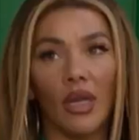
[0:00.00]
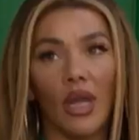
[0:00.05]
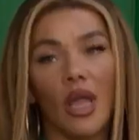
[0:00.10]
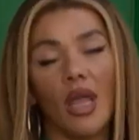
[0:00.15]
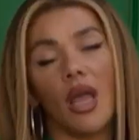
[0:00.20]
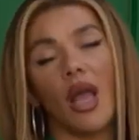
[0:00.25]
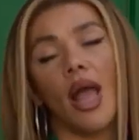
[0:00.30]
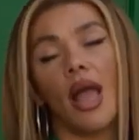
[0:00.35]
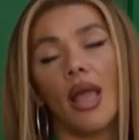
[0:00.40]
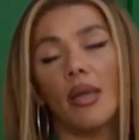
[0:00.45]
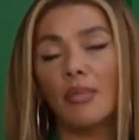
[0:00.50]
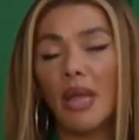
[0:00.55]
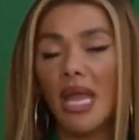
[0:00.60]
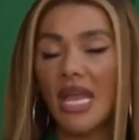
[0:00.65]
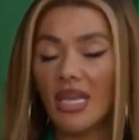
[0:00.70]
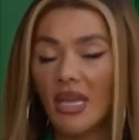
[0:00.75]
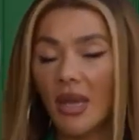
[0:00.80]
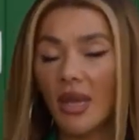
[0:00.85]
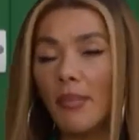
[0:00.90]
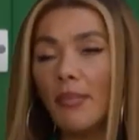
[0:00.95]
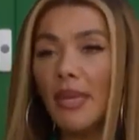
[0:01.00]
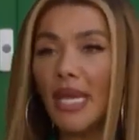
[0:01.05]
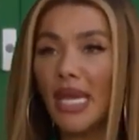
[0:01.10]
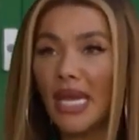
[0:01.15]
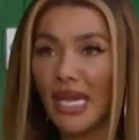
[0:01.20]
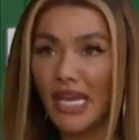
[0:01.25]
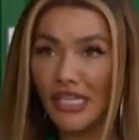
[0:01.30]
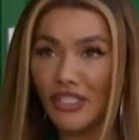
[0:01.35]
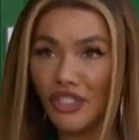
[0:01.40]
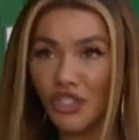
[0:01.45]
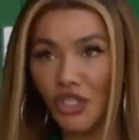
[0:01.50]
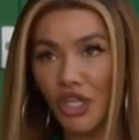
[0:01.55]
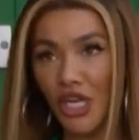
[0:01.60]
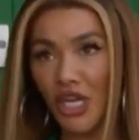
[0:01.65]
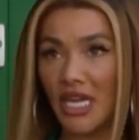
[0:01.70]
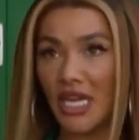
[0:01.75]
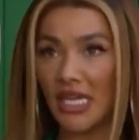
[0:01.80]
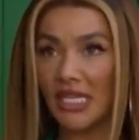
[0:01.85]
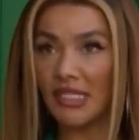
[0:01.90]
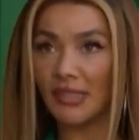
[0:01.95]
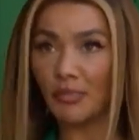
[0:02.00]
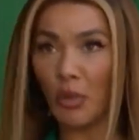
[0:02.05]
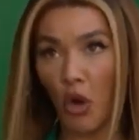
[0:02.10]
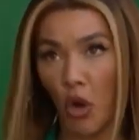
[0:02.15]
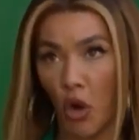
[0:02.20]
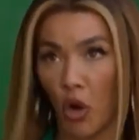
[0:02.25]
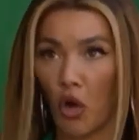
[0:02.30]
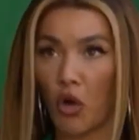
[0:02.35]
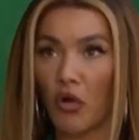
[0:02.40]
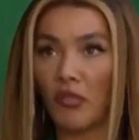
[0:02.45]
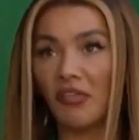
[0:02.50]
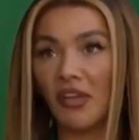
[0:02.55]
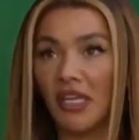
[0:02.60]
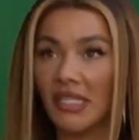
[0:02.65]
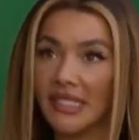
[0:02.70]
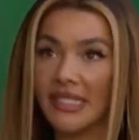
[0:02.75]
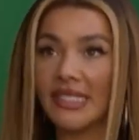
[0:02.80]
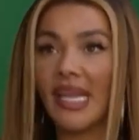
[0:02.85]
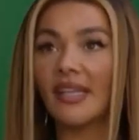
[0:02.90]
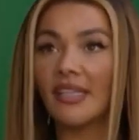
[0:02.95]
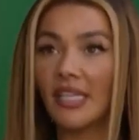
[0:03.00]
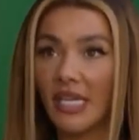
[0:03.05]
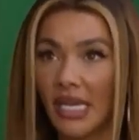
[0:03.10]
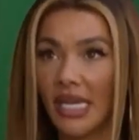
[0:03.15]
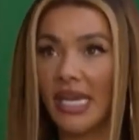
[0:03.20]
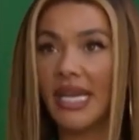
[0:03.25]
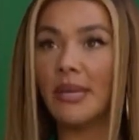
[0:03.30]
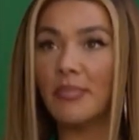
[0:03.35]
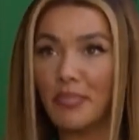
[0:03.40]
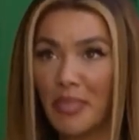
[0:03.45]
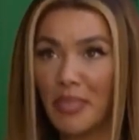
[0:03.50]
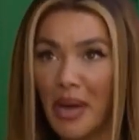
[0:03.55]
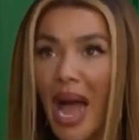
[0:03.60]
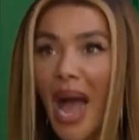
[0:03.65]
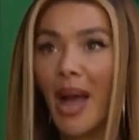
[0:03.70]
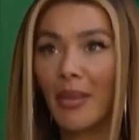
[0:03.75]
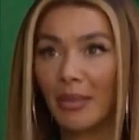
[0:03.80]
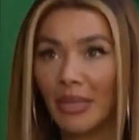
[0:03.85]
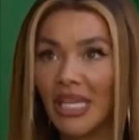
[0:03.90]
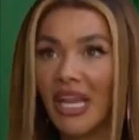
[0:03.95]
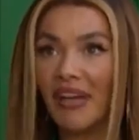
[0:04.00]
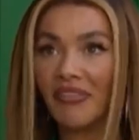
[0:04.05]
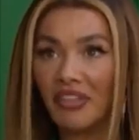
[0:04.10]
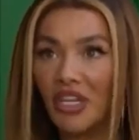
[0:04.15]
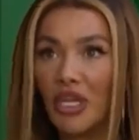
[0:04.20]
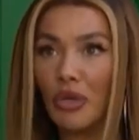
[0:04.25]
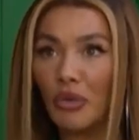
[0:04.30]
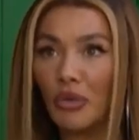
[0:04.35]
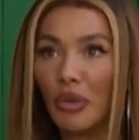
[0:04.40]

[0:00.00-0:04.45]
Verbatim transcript: Uh, I make a mean cheese puff and salad cream balm, I'll have you